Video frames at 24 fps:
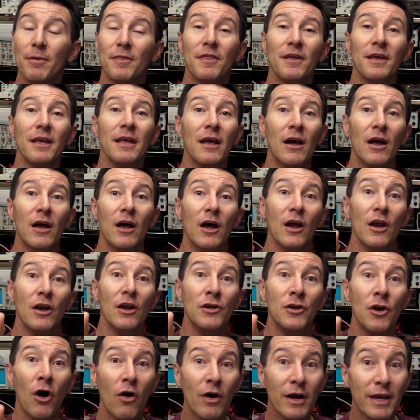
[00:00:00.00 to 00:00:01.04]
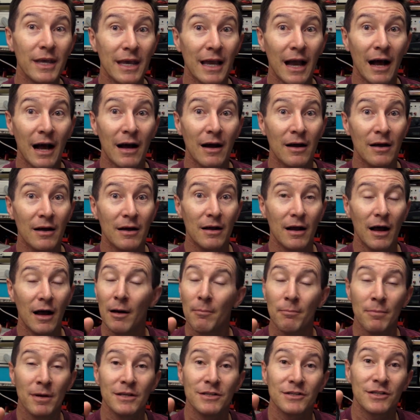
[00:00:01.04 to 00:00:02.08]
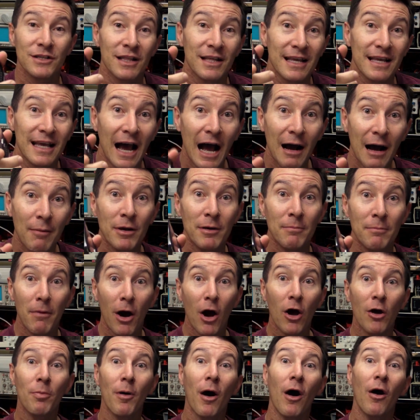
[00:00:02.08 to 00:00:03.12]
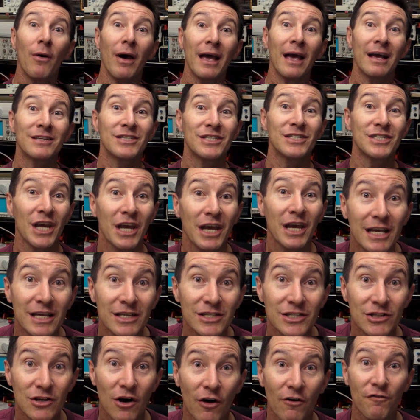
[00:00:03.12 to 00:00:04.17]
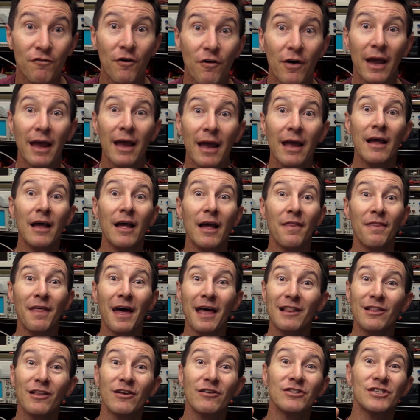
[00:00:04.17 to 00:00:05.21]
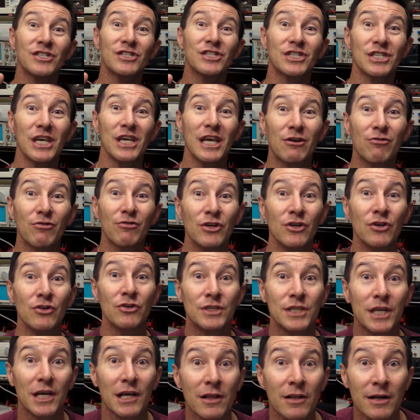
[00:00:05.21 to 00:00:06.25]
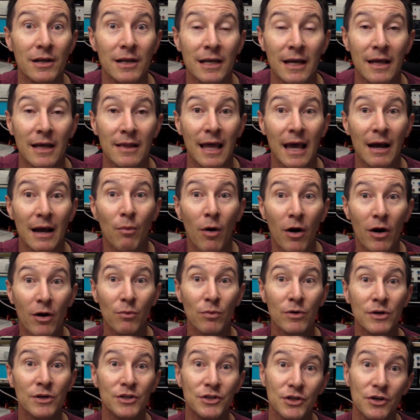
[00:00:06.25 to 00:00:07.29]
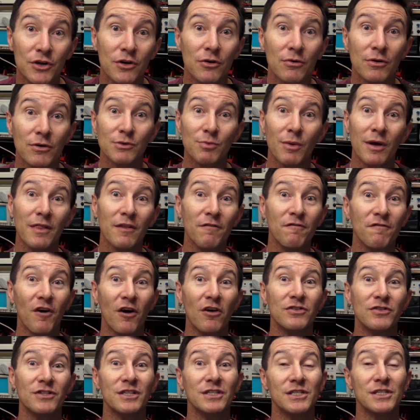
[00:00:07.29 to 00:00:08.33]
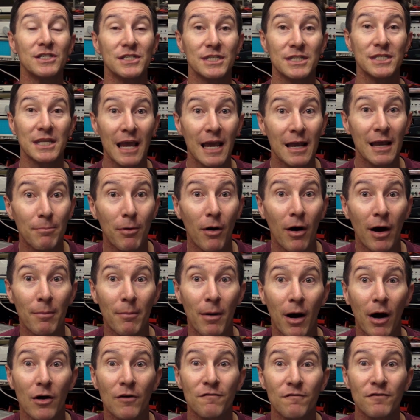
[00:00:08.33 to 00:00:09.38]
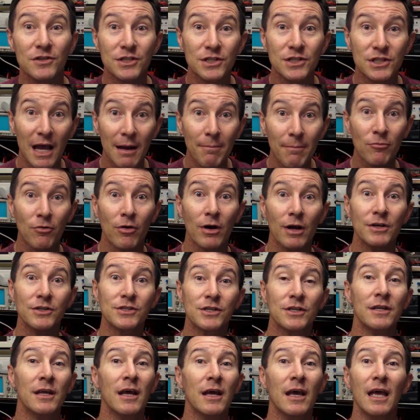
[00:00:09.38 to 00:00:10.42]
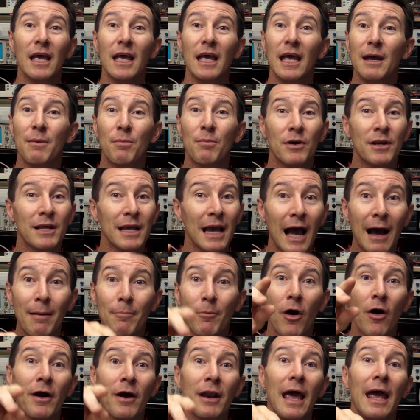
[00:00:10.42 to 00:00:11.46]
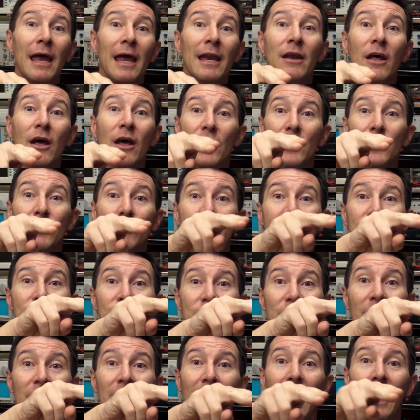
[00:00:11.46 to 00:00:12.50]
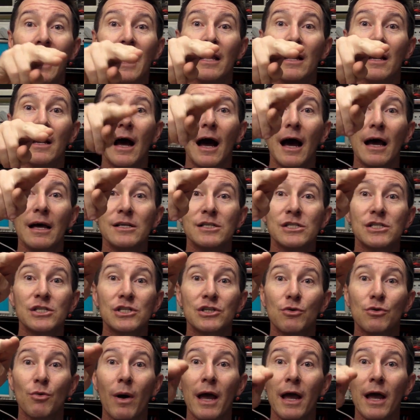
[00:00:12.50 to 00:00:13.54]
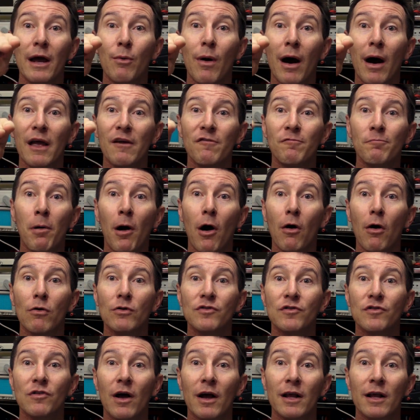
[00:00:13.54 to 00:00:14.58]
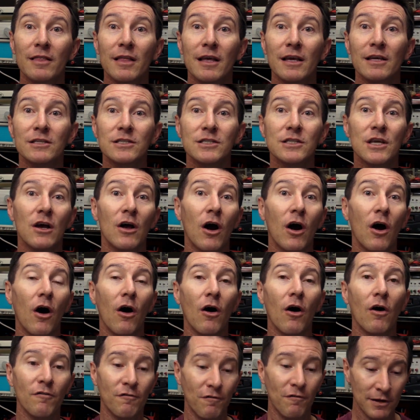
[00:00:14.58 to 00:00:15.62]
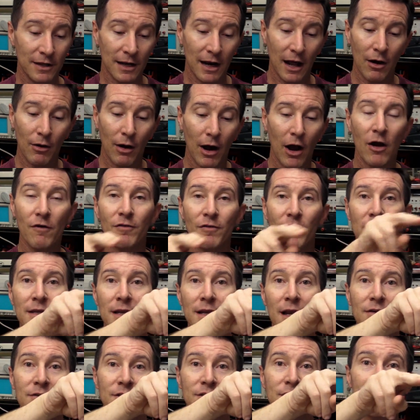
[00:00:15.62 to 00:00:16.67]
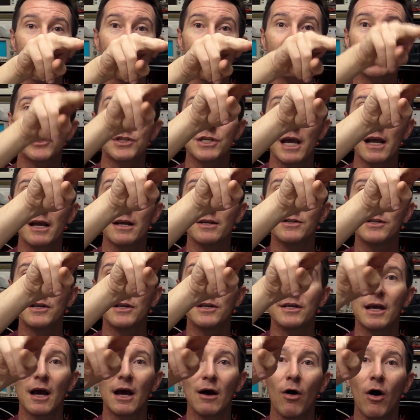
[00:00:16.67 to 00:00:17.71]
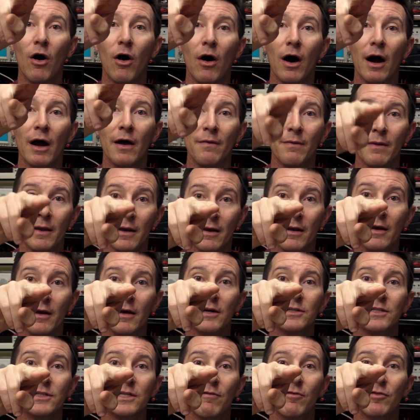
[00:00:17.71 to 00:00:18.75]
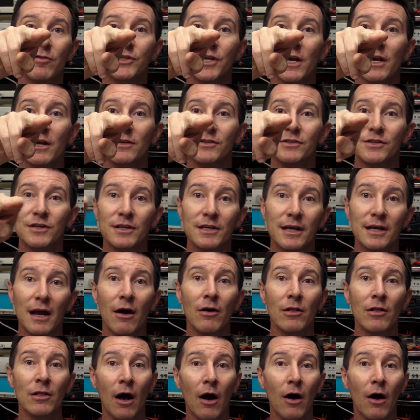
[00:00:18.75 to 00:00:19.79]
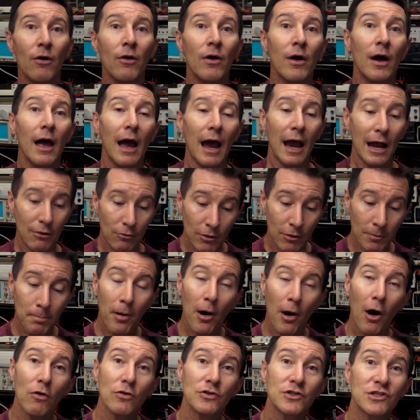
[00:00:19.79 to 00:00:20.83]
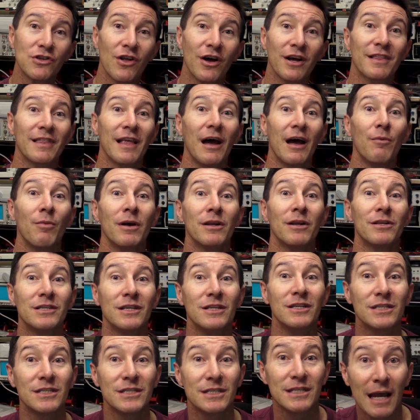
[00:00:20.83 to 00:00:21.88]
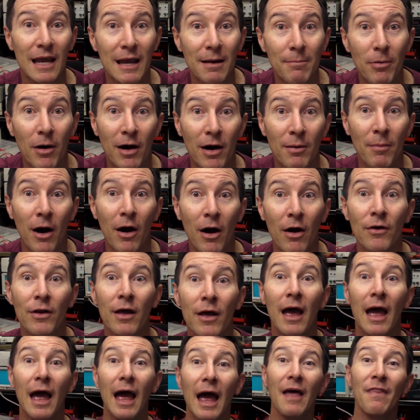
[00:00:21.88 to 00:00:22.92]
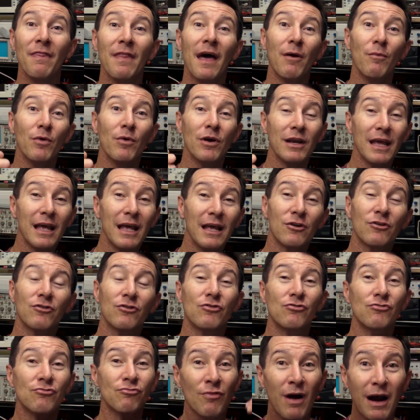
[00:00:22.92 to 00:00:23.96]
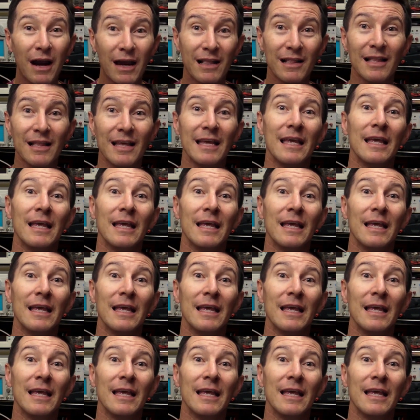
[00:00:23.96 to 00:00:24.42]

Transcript: But the Nokia, the Garmin Mobile XT software, that little secret utility in there, what it would do is when the phone's in standby mode, for some reason, it would come on and you would see a square wave pulse like this of, you know, over, you know, several seconds it'd go high and then several seconds it'd go low, and it would pulse like that when it's in standby mode. And that would greatly